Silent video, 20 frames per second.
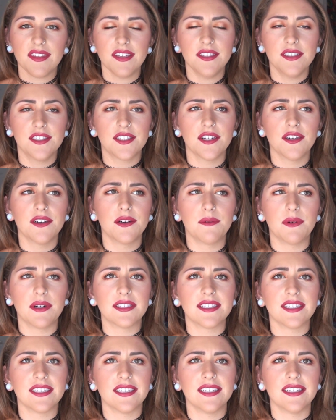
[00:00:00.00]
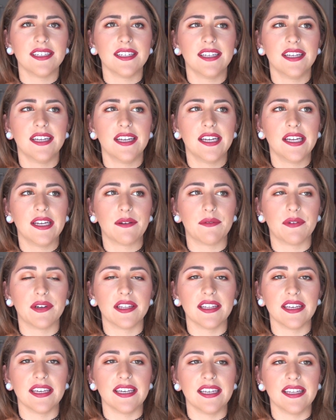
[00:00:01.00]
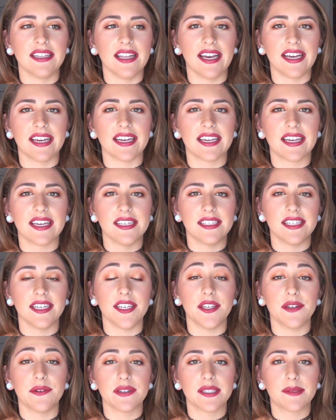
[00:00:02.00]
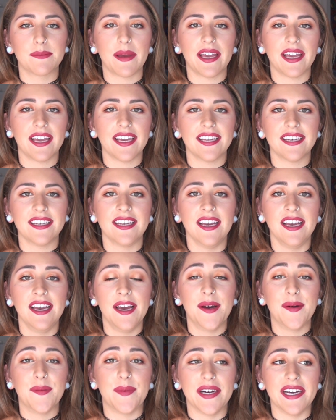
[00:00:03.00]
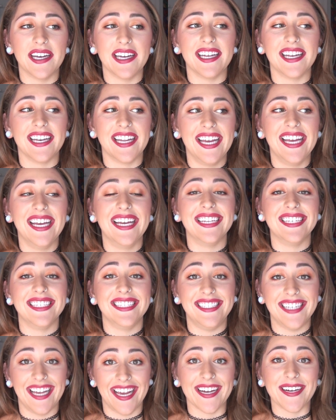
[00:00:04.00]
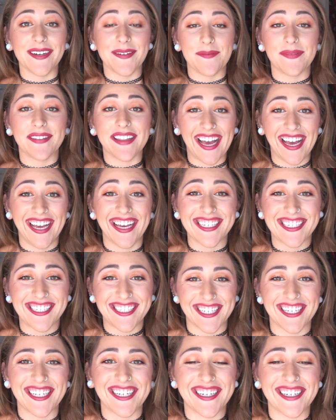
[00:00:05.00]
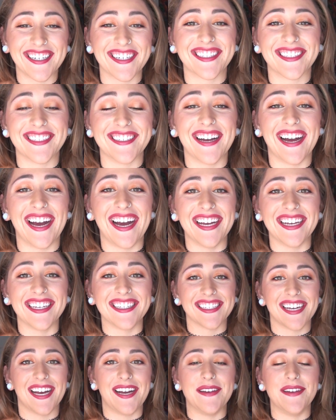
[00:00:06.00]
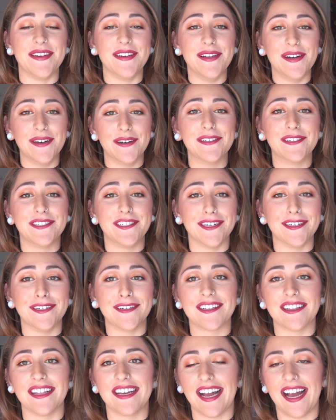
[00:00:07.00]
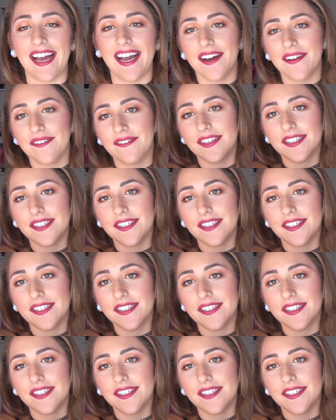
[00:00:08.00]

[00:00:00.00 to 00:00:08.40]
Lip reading: So it wasn't really a continuous pain, but damn, that shit hurts, you guys. No joke. Like, I have